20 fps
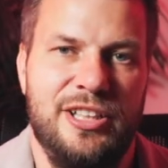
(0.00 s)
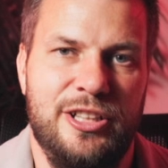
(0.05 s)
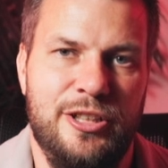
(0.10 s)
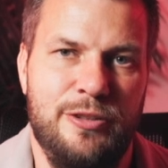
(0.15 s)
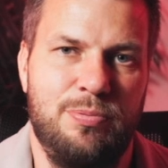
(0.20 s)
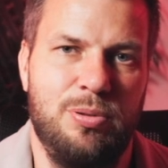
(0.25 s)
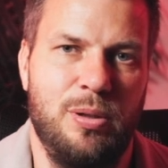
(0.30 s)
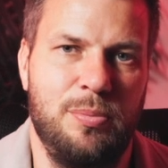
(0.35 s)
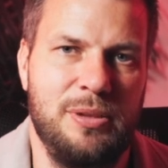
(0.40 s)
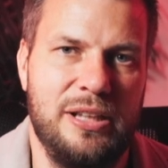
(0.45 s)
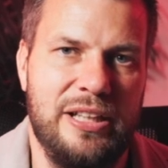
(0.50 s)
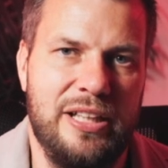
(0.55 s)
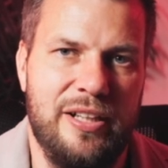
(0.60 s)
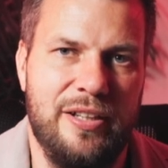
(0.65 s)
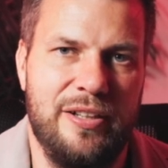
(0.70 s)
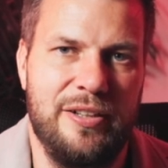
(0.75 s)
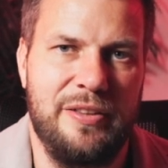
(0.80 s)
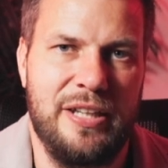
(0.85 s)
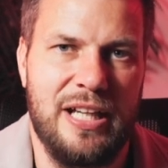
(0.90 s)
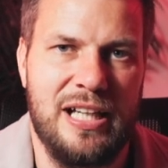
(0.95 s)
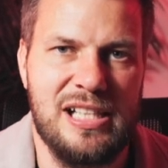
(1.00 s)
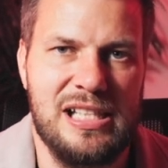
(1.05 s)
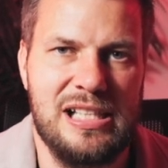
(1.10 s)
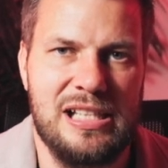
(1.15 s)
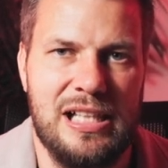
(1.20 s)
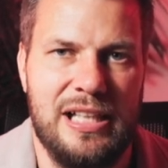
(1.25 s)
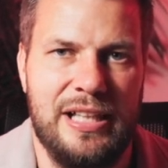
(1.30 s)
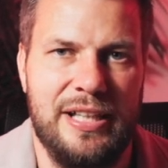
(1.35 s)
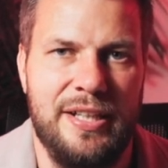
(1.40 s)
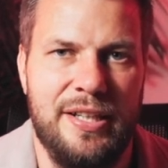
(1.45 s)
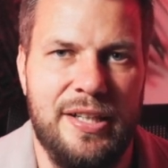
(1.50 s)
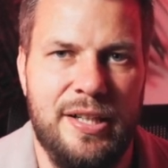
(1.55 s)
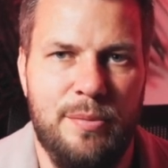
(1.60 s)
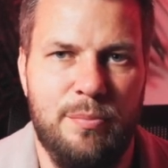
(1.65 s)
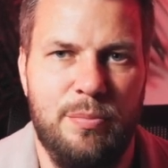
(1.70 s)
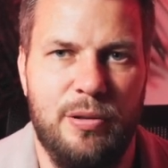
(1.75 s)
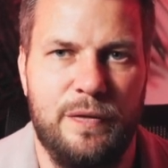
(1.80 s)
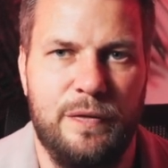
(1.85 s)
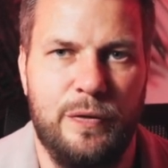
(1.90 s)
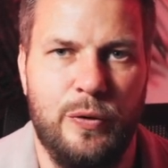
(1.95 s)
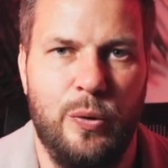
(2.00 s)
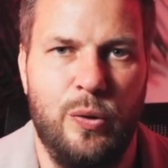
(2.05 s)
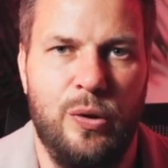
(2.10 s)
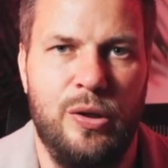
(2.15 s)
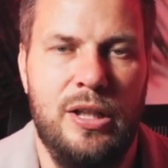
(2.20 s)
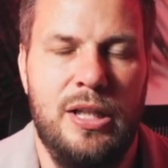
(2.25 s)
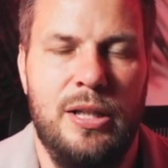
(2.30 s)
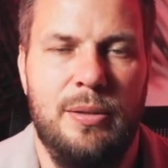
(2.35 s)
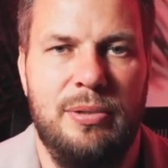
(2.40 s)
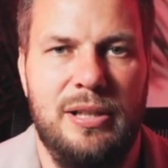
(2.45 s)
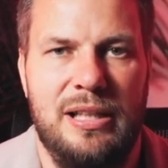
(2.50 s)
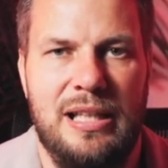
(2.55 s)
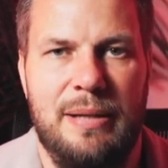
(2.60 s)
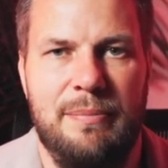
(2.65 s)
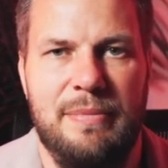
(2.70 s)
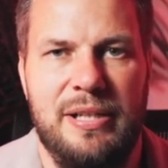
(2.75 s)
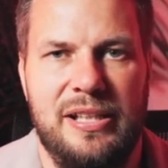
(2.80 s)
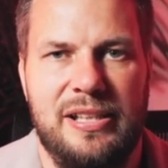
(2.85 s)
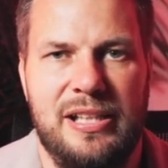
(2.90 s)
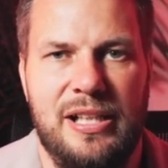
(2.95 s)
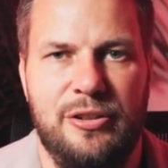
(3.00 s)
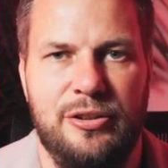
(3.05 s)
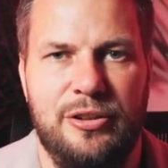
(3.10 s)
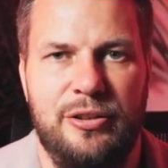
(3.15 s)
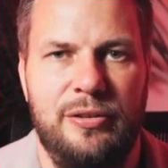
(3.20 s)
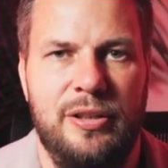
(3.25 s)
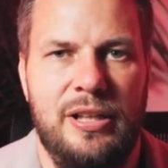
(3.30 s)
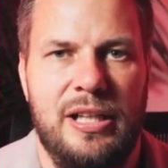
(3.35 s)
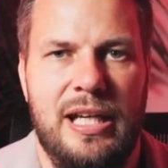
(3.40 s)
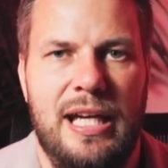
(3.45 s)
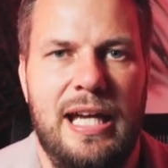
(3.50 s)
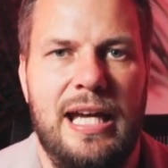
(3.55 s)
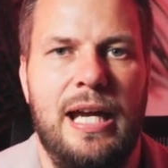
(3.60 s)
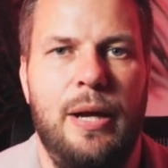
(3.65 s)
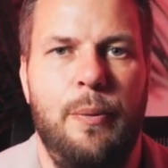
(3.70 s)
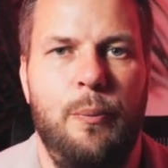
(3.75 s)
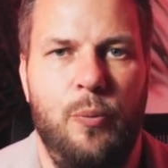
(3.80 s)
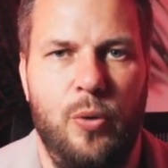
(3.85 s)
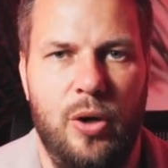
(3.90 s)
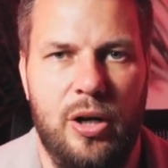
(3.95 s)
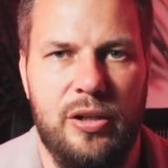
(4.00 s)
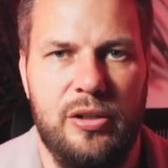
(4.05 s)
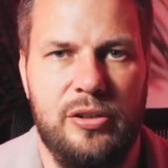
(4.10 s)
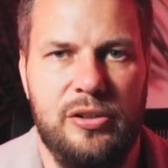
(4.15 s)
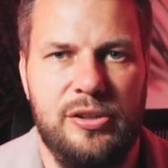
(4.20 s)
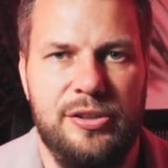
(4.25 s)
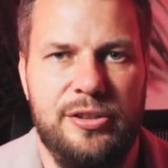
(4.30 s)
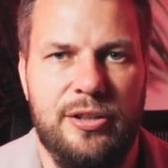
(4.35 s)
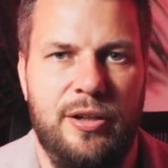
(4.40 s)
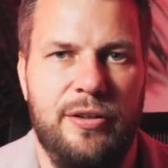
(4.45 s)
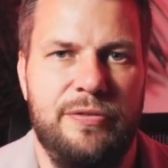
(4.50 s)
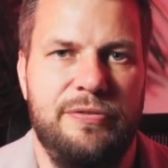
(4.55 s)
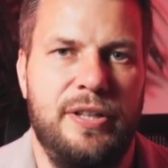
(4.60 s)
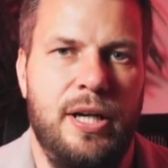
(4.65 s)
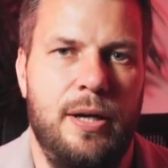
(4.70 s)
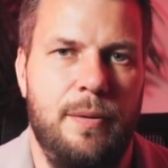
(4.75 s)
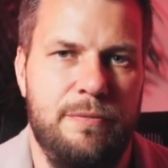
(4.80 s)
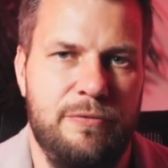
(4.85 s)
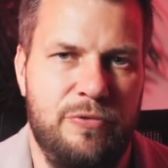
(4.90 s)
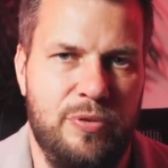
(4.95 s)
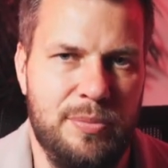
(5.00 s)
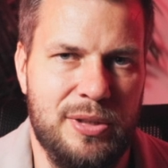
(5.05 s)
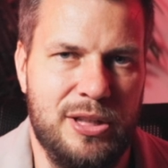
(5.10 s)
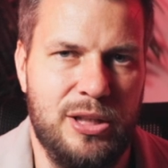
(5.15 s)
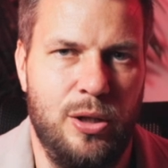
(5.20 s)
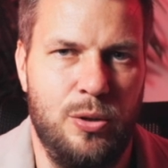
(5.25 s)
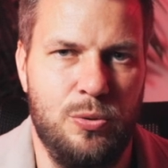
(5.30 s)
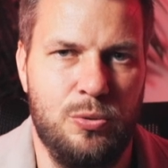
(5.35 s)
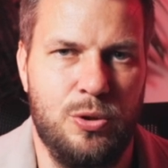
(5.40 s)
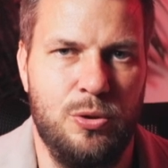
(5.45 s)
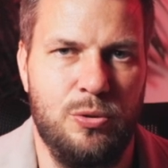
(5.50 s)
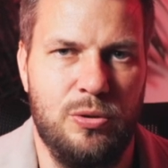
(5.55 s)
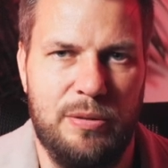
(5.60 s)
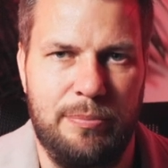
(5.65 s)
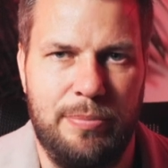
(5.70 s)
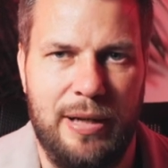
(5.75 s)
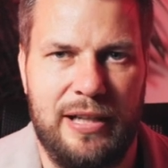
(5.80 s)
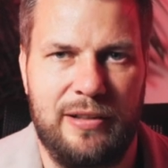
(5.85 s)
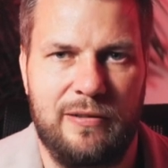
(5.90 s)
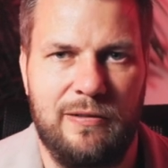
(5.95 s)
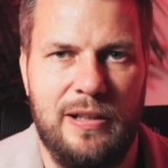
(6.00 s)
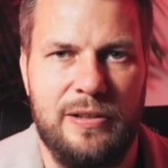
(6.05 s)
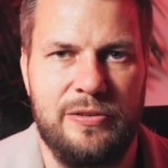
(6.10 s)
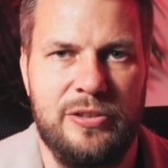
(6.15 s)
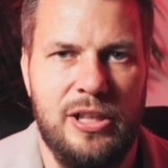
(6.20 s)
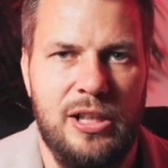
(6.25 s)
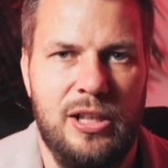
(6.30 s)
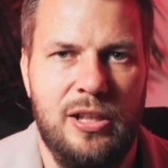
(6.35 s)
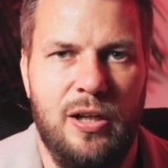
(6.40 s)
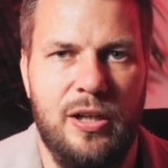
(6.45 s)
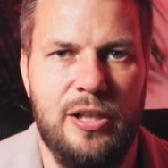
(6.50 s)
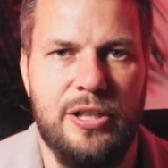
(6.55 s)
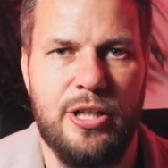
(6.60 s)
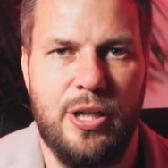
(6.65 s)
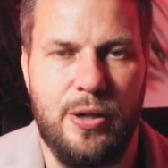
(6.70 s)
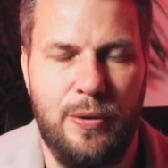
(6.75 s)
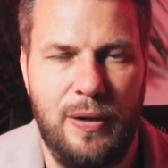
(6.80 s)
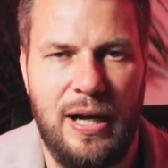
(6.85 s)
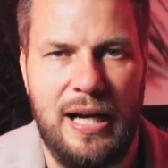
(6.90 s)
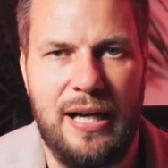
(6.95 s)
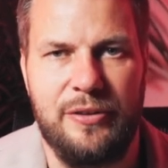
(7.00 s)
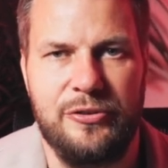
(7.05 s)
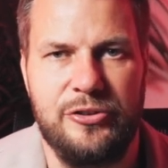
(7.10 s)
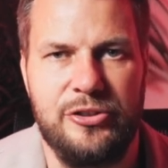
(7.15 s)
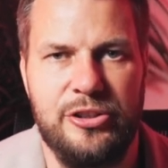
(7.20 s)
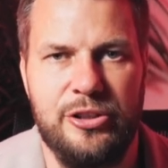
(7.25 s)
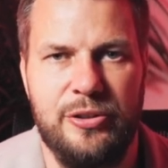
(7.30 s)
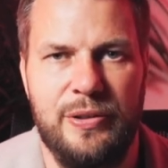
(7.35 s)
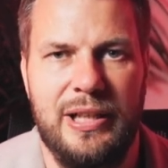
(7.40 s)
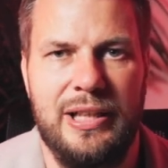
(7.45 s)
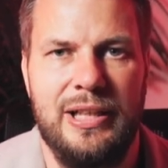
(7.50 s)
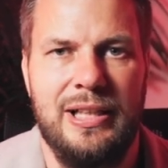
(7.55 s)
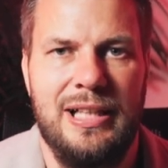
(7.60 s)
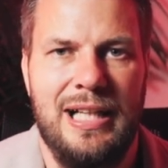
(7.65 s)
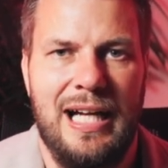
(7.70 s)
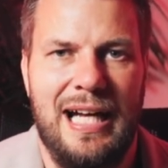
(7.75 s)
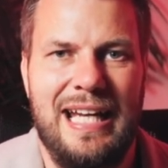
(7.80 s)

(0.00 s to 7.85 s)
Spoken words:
You've probably heard that saying before, but let me tell you, it works. I've come from a cold calling background. I know how to do it.